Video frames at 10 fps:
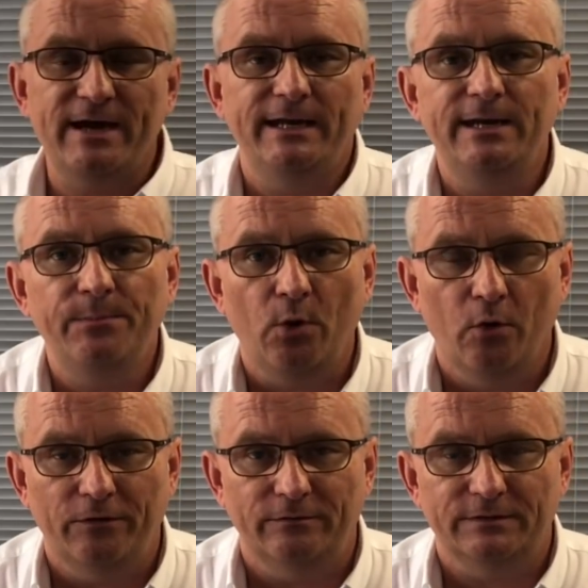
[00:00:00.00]
really
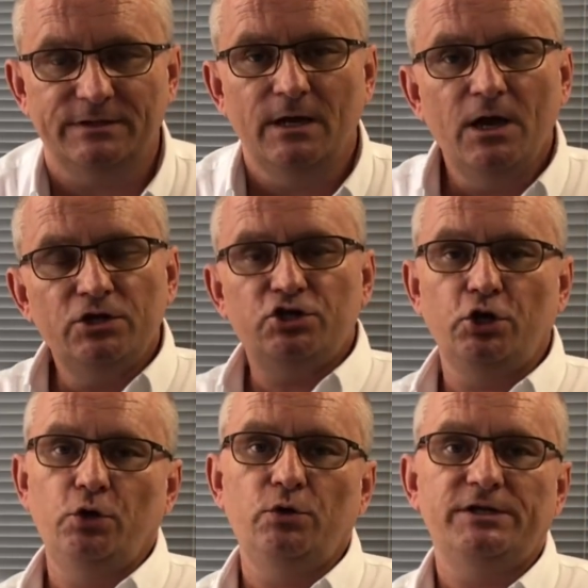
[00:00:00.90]
important.
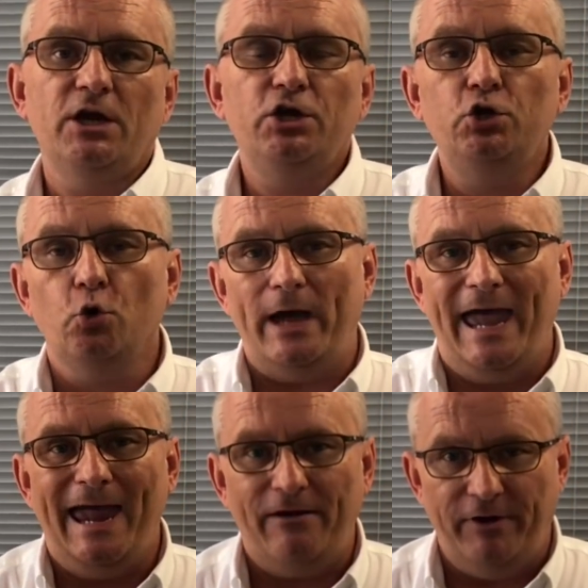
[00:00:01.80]
Choose your
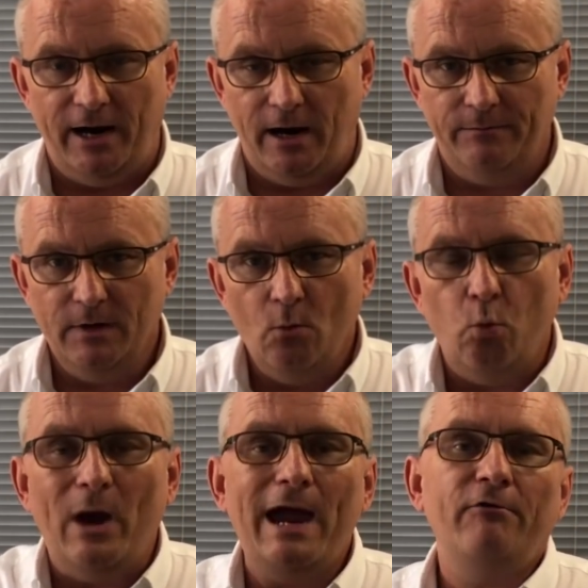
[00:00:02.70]
area.
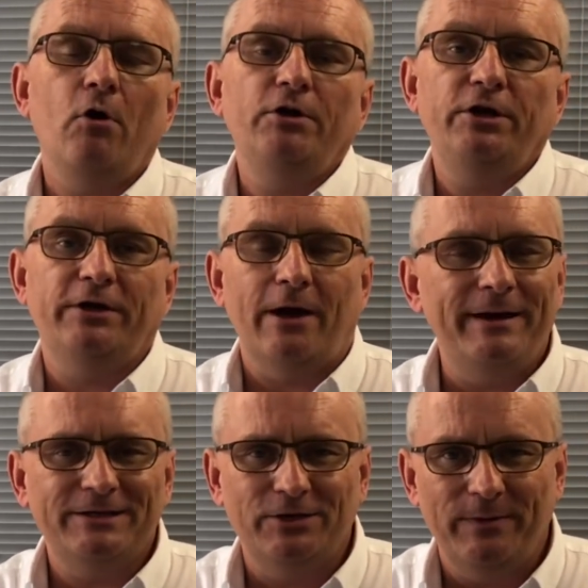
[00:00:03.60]
Where are you
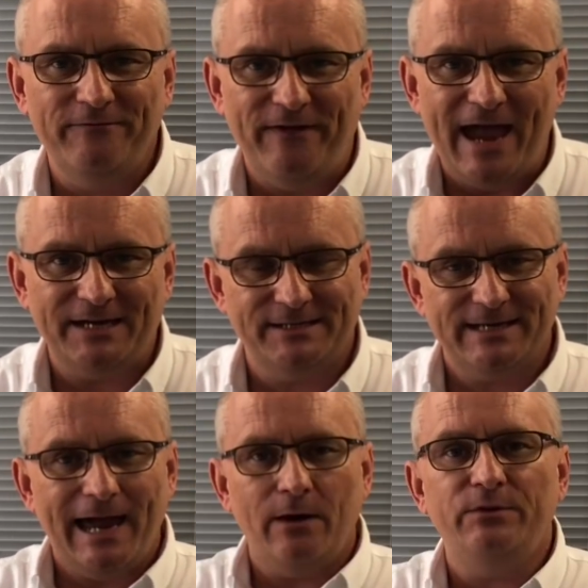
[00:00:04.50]
going to invest?
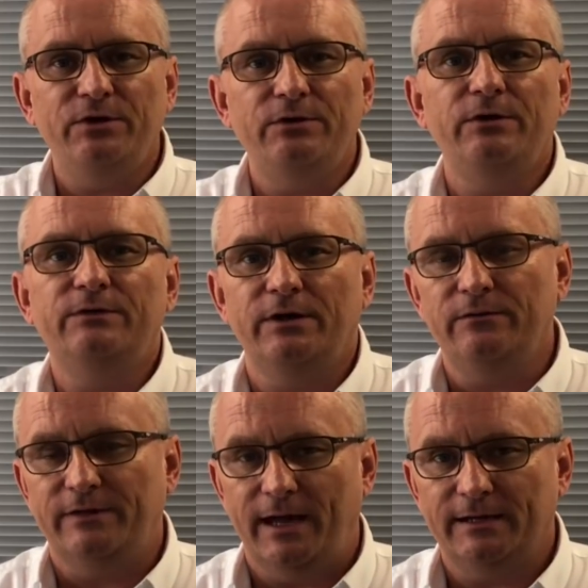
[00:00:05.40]
How do you
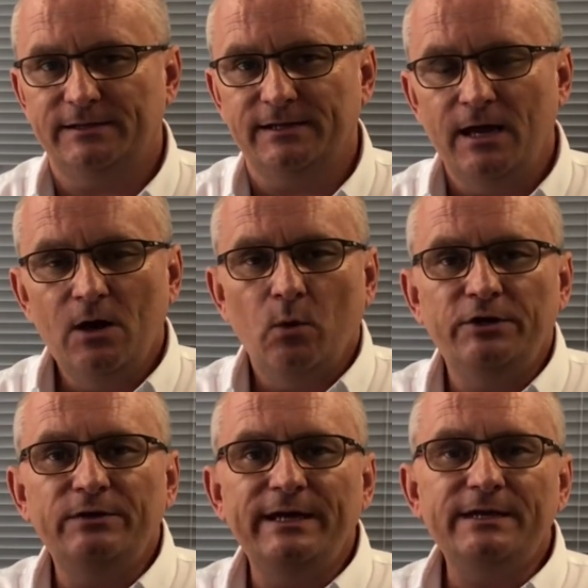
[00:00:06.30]
do this? Well,
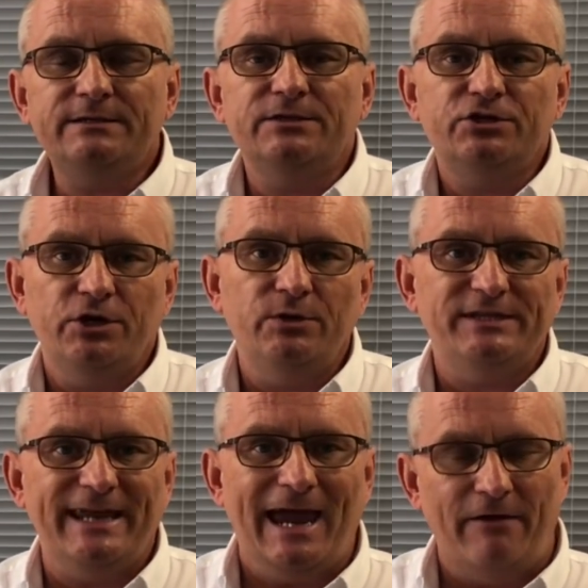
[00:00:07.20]
you need to choose
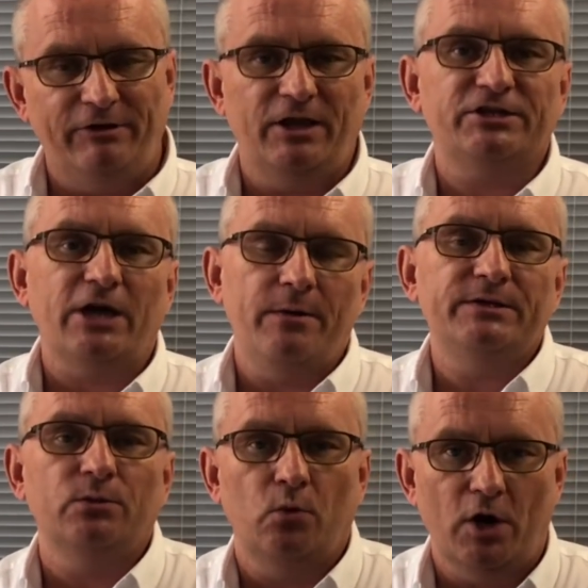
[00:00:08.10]
the area that's going
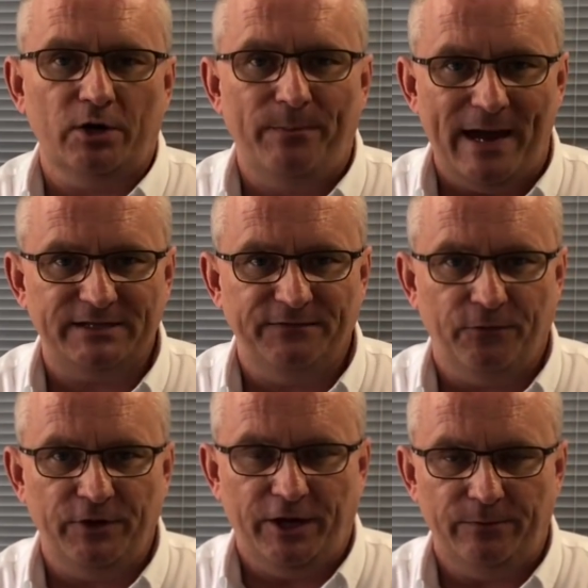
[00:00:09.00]
to work best
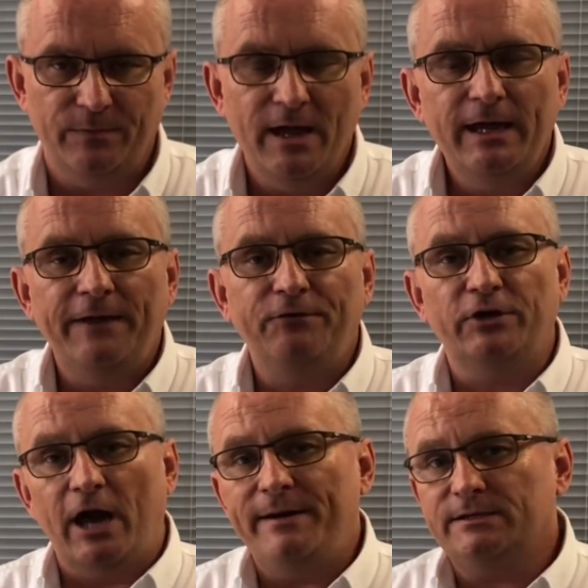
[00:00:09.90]
for you. If you're
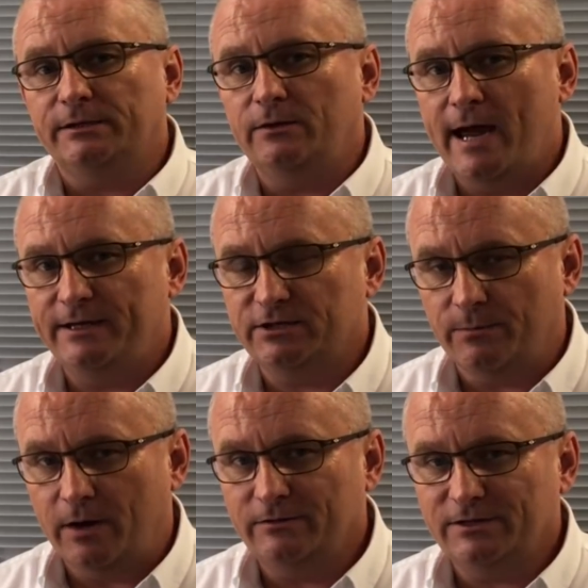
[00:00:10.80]
going to do
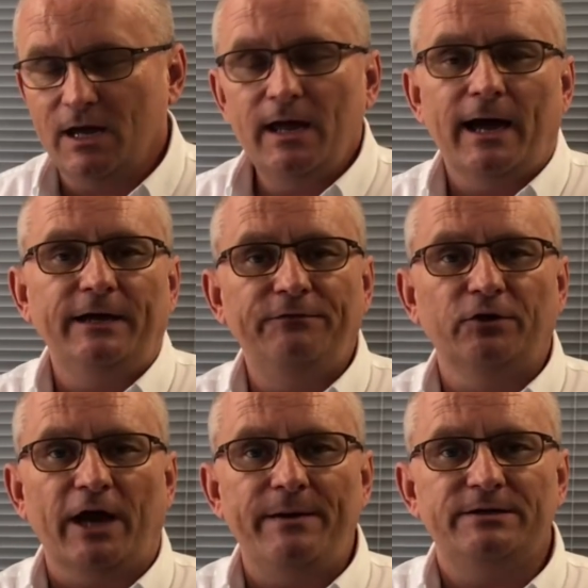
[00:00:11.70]
HMOs and if you're
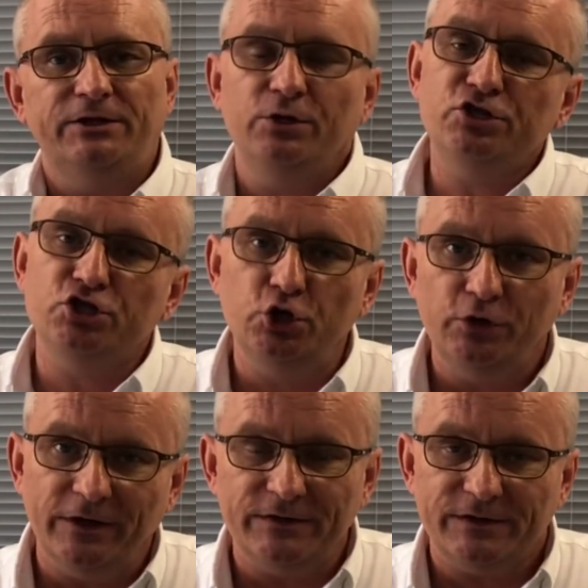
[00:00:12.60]
going to do
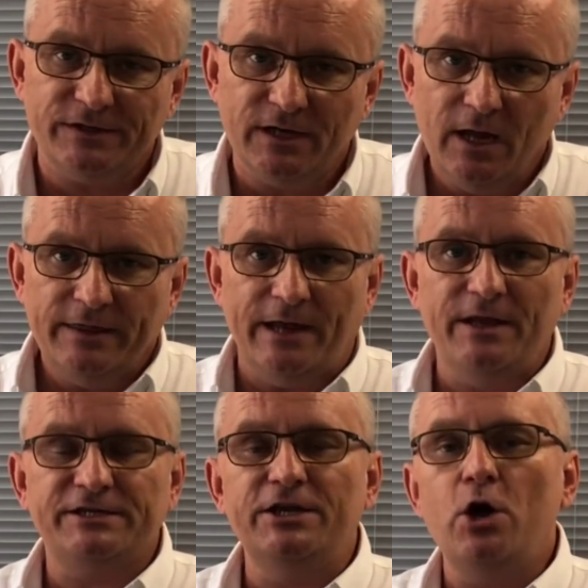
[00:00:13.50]
students, then
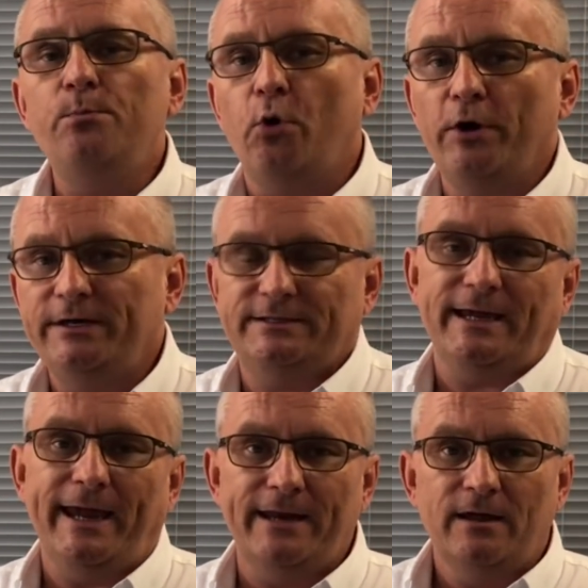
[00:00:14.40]
there's no point
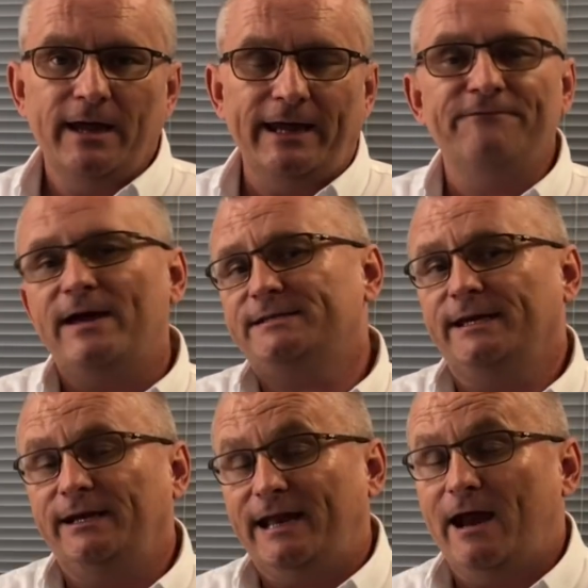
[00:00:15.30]
in
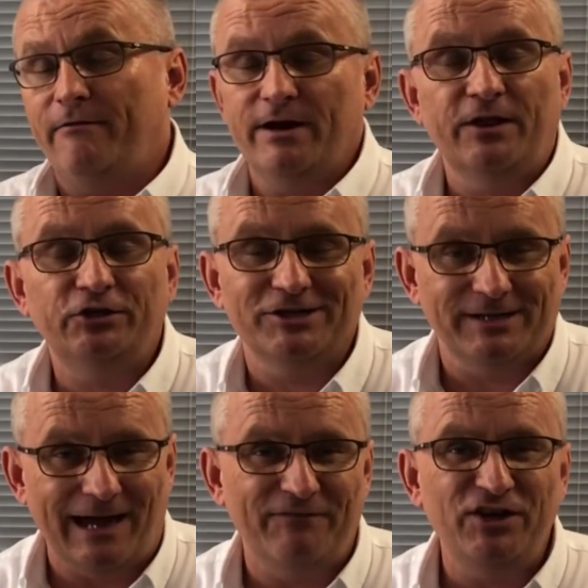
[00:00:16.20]
investing in an area that
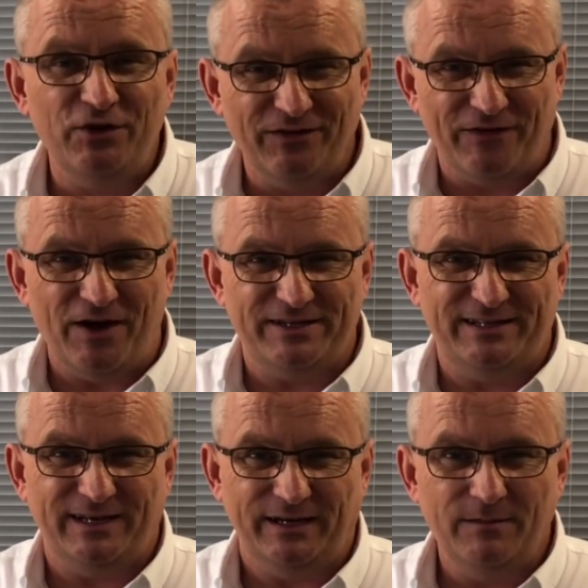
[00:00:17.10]
doesn't have a
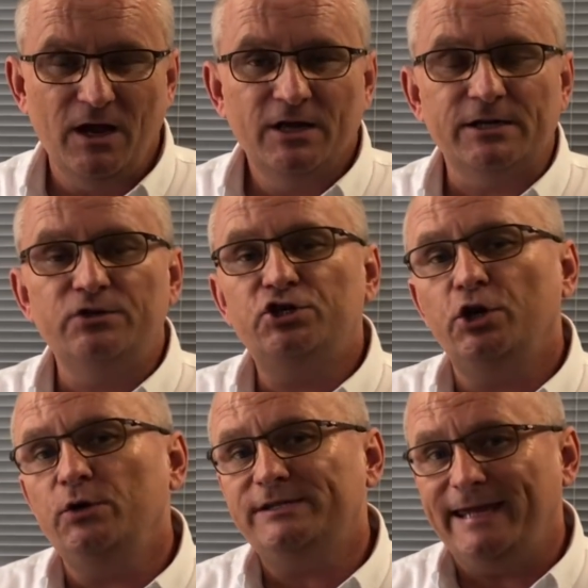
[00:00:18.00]
university. So
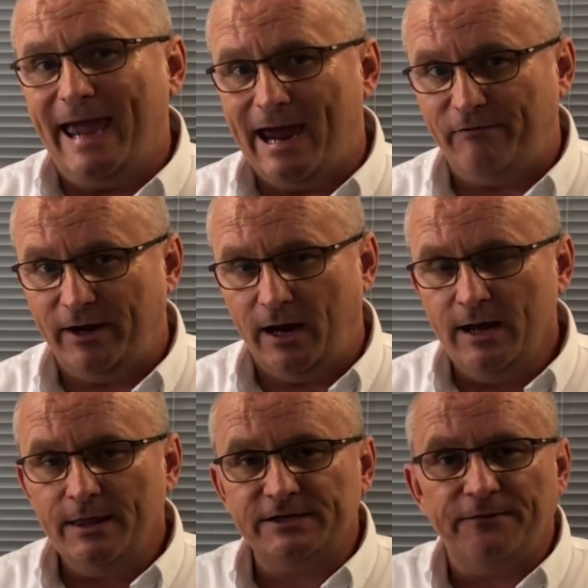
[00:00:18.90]
choose the area.
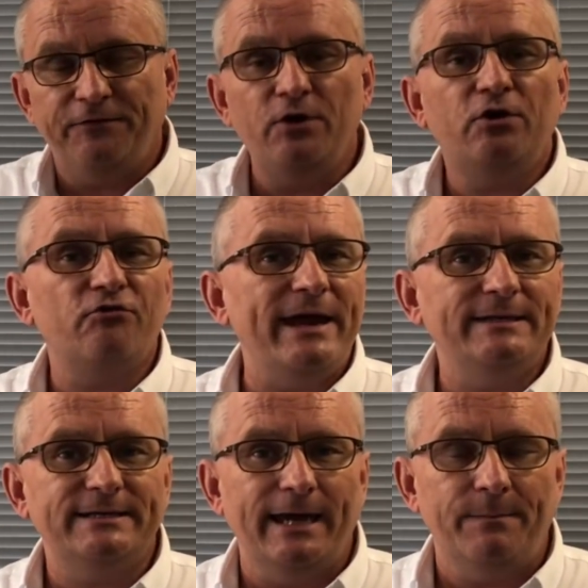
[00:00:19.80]
There's a few
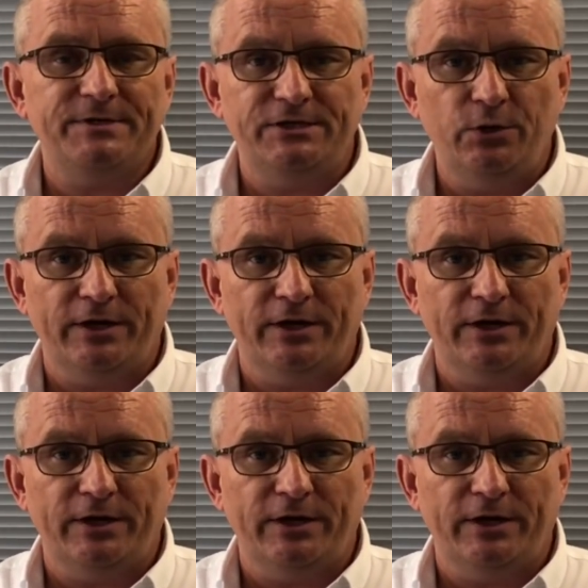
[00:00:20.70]
great tips. You